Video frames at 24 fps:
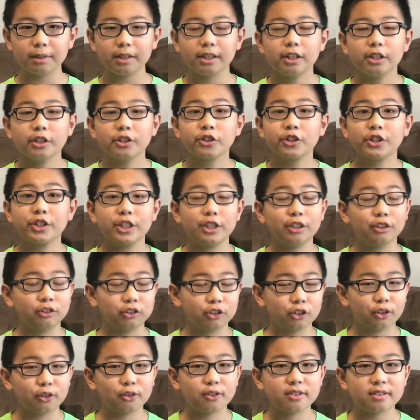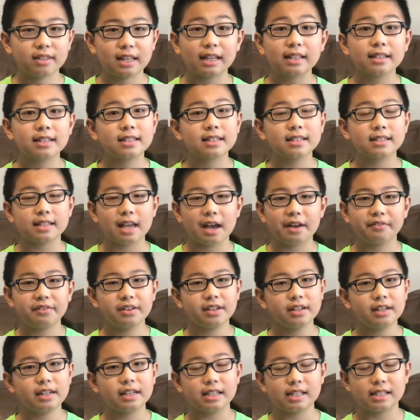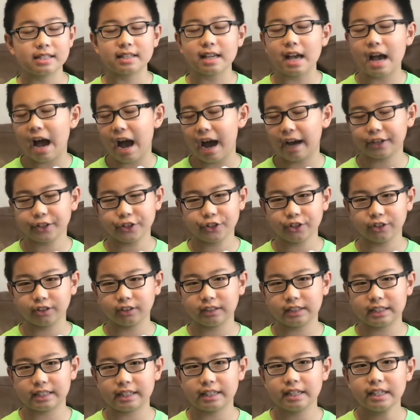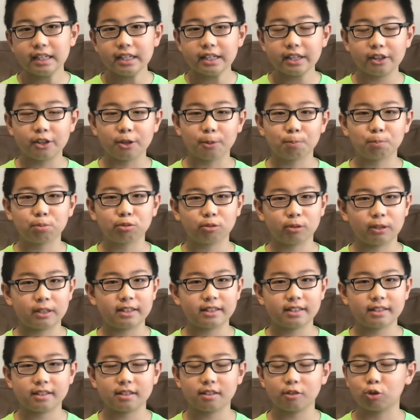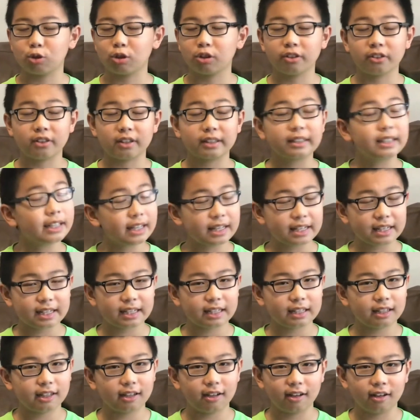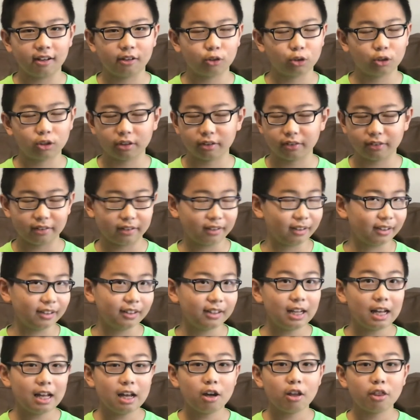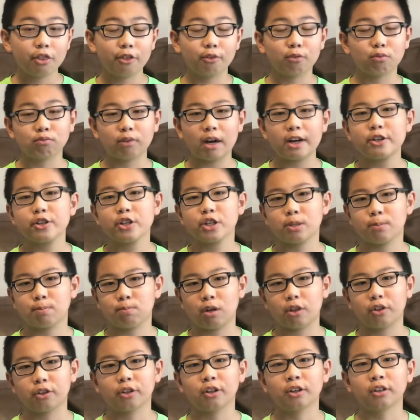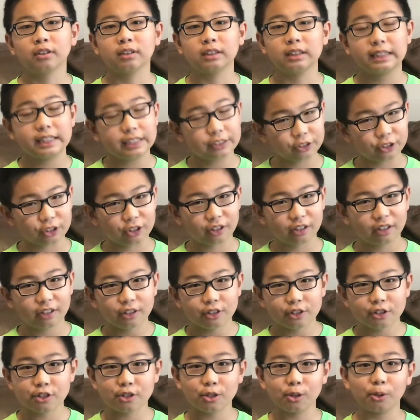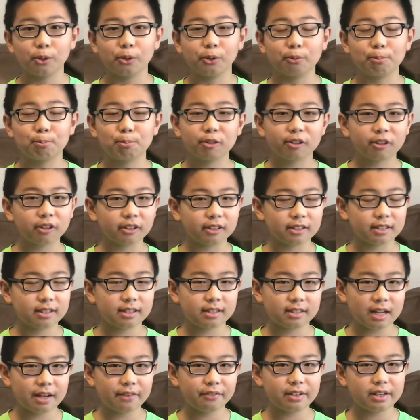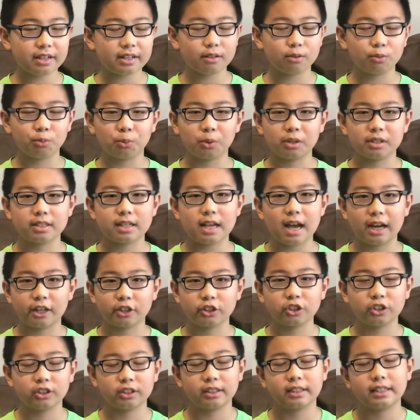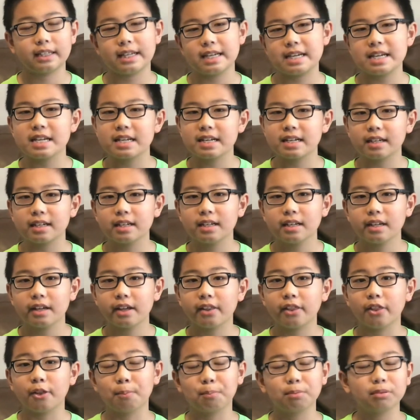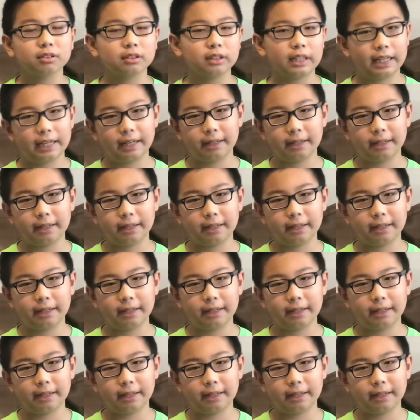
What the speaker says: she learns that Seven is actually the prince or the king or the Righteous Brotherhood leader. So Seven was actually in the plan.